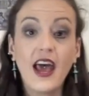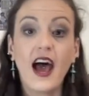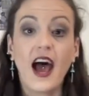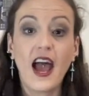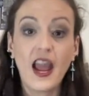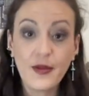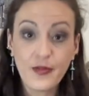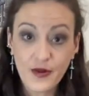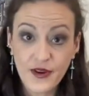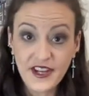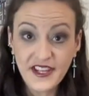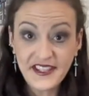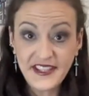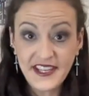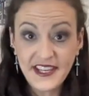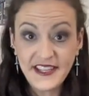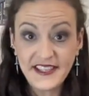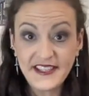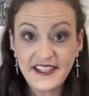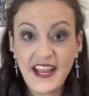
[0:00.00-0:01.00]
high
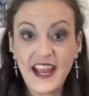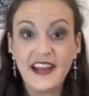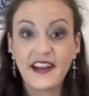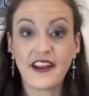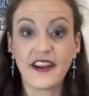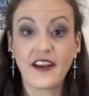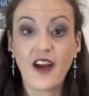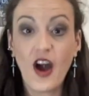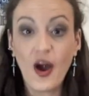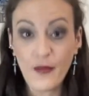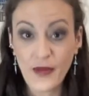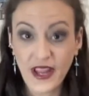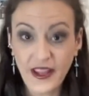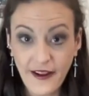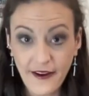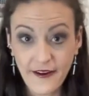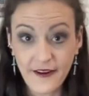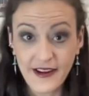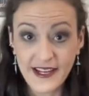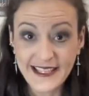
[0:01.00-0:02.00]
priestess and got my
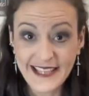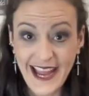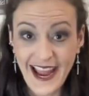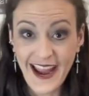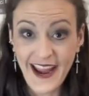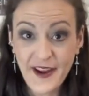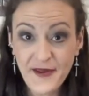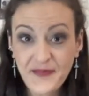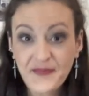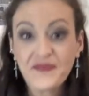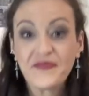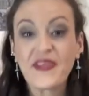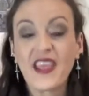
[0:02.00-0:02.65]
year in a day.